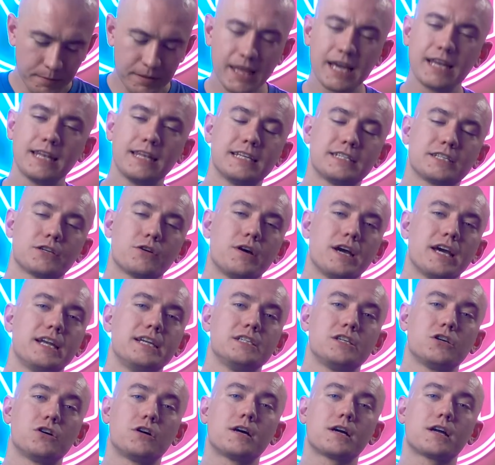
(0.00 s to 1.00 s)
But then let's go ahead
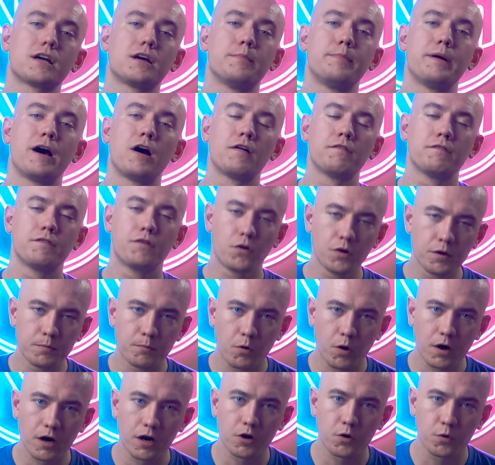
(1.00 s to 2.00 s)
and talk about
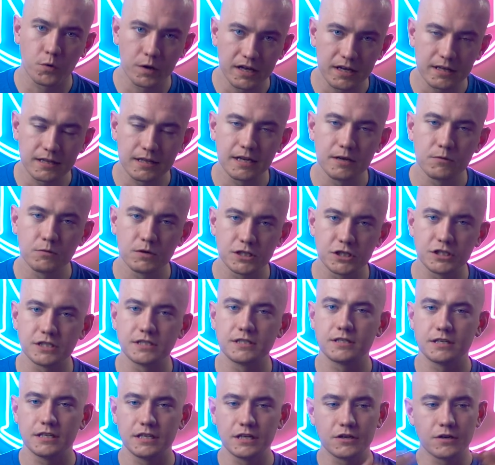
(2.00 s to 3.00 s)
Voldemort quickly, which
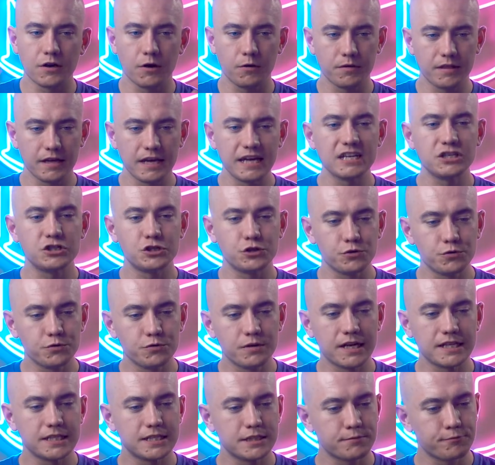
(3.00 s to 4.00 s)
is, you know, the issue
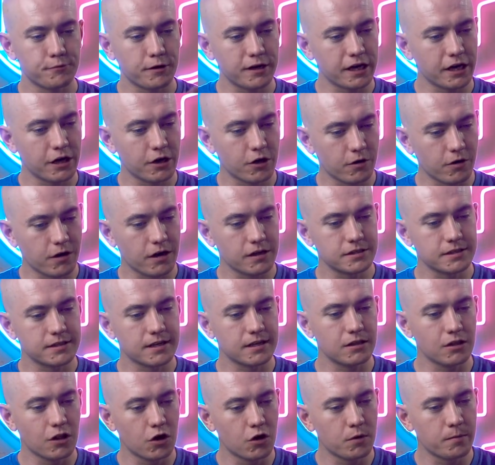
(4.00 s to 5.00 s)
that's spreading across the
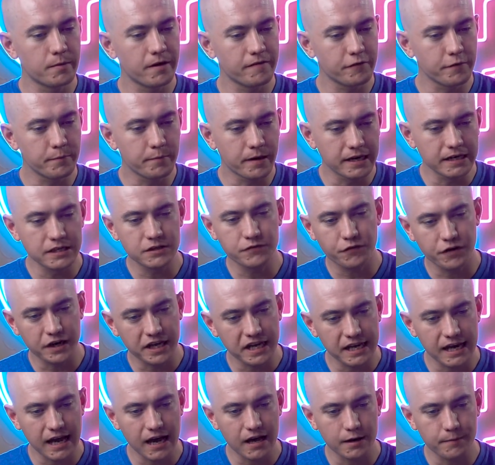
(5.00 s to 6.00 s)
globe. Everybody's
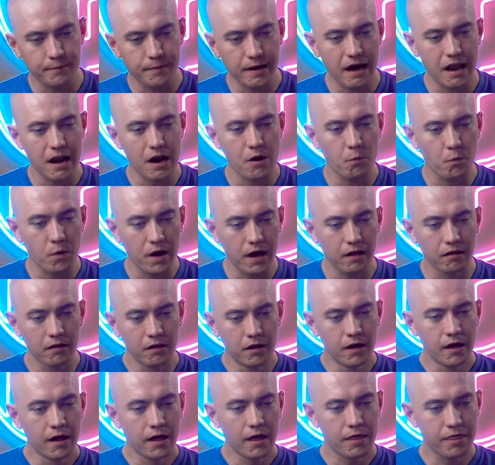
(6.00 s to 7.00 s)
freaking out about it.
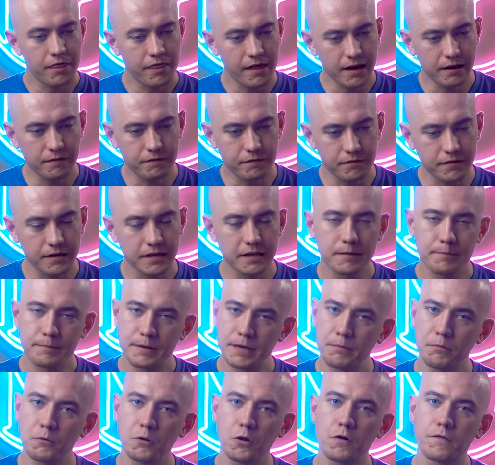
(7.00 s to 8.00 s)
Well, thankfully, the
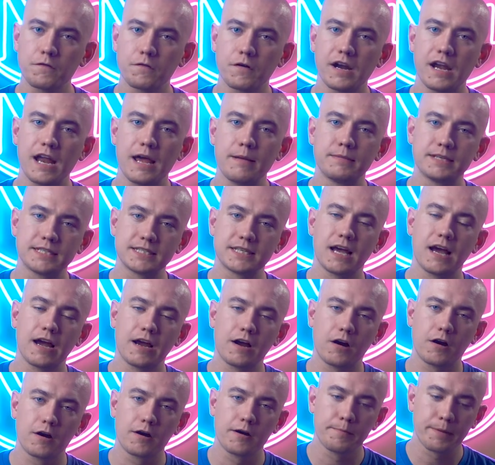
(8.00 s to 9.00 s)
people over at
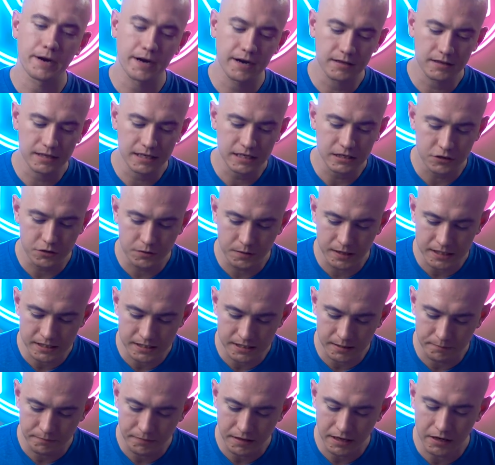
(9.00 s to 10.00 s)
MSI are apparently doing
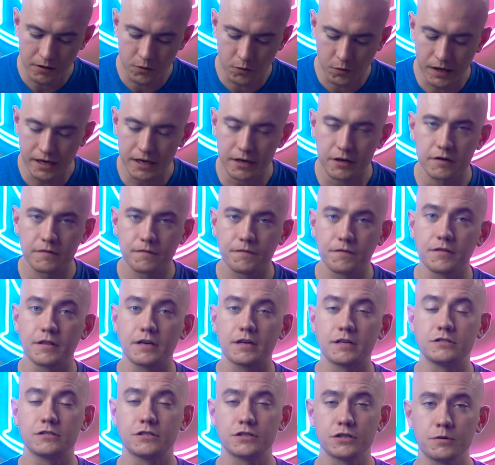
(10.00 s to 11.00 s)
something quite good for the
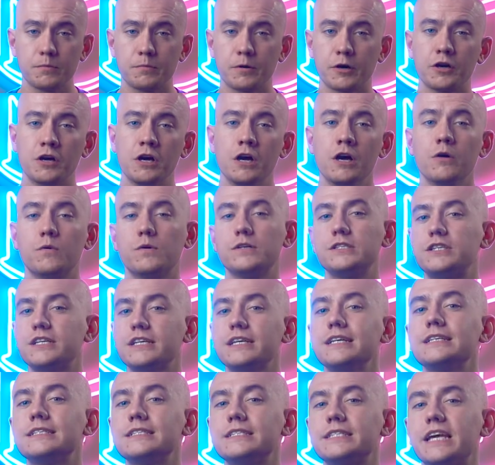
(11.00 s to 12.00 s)
consumer, which
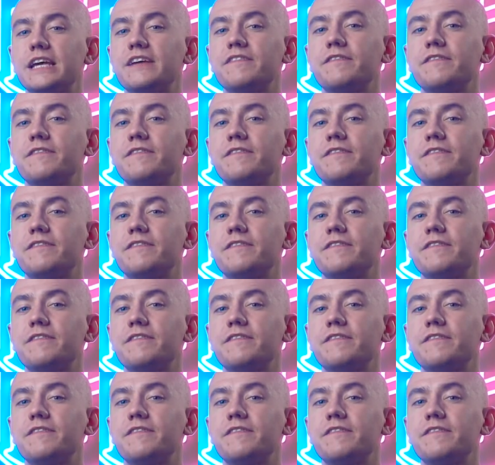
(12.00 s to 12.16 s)
is